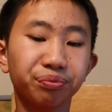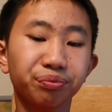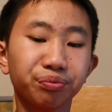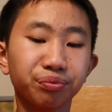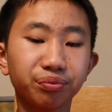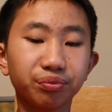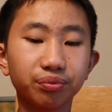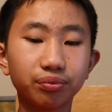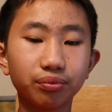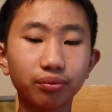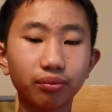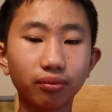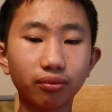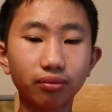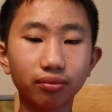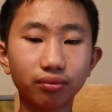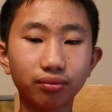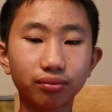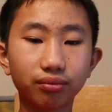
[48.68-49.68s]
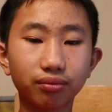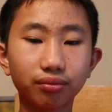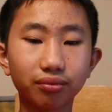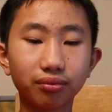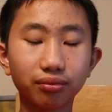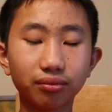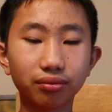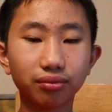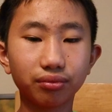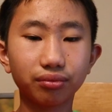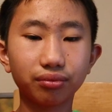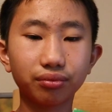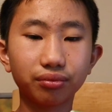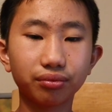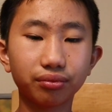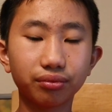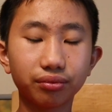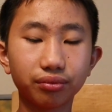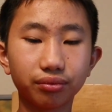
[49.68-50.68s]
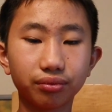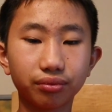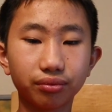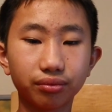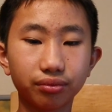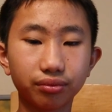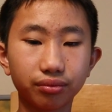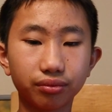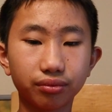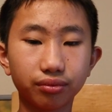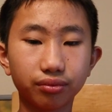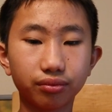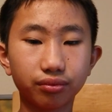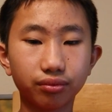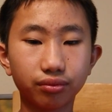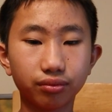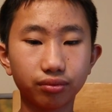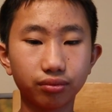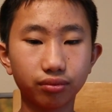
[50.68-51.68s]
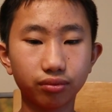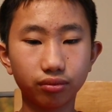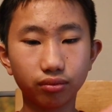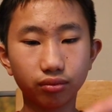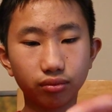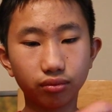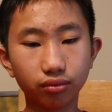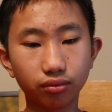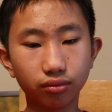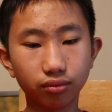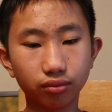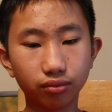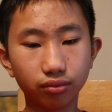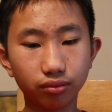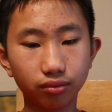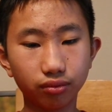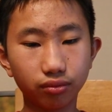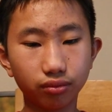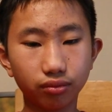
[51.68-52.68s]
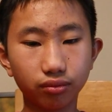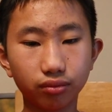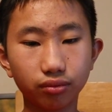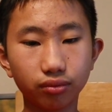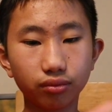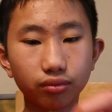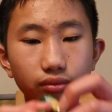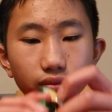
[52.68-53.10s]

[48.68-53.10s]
No one is speaking in this clip.